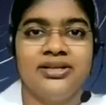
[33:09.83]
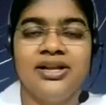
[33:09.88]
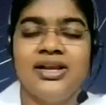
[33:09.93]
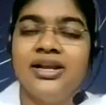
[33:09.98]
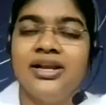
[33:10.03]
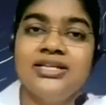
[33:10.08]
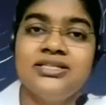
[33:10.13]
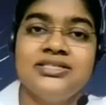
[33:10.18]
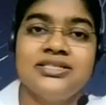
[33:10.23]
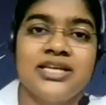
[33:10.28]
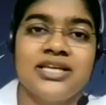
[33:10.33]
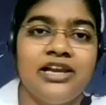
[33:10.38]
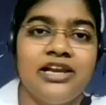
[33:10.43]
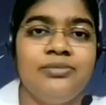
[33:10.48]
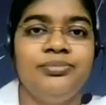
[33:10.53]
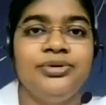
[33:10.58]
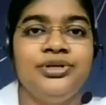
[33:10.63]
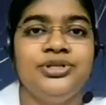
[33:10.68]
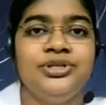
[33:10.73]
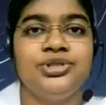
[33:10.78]
Let's help
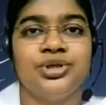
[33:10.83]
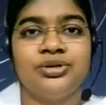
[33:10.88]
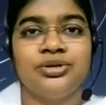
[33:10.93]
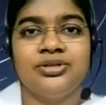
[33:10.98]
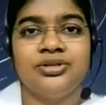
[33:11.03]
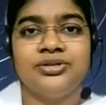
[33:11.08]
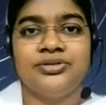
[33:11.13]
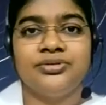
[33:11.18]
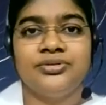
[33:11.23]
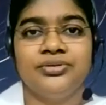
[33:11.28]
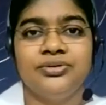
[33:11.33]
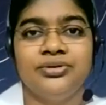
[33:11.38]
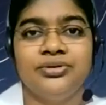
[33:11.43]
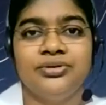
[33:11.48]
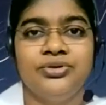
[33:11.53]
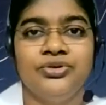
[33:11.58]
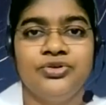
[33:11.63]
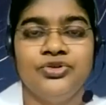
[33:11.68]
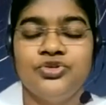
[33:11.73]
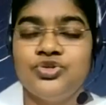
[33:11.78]
each other
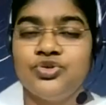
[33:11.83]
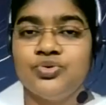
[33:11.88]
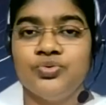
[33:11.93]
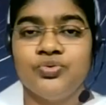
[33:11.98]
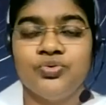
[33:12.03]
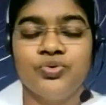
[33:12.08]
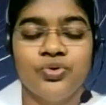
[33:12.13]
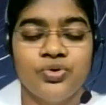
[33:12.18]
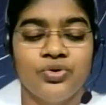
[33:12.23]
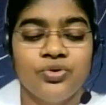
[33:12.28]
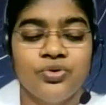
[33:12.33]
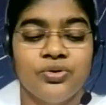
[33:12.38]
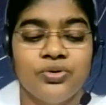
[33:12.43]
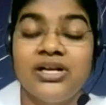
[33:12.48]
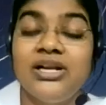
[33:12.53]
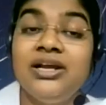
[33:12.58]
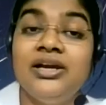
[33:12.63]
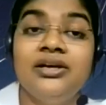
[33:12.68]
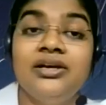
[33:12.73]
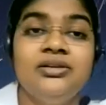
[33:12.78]
to
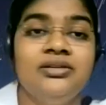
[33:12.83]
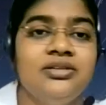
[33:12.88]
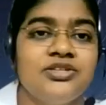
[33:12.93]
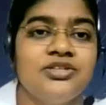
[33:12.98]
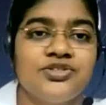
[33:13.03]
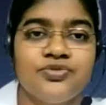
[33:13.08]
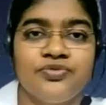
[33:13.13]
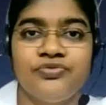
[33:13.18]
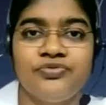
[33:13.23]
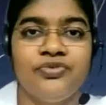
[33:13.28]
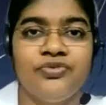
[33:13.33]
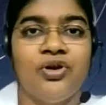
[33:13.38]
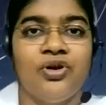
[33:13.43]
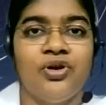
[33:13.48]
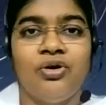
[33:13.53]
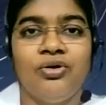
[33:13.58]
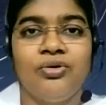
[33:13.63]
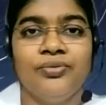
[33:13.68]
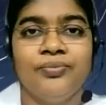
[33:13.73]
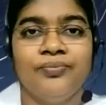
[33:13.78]
clear this
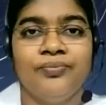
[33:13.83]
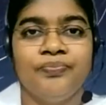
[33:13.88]
flaw,